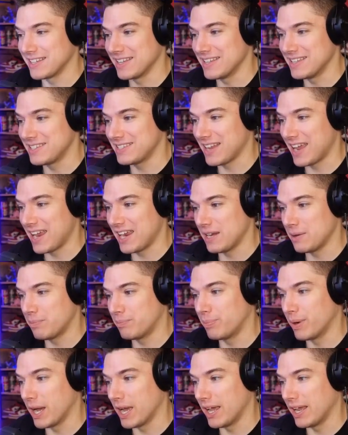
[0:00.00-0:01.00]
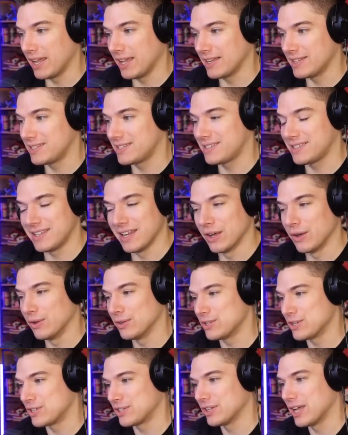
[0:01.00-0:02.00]
insane, but it's still
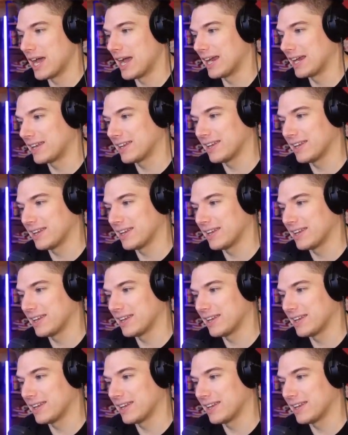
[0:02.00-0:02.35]
just like,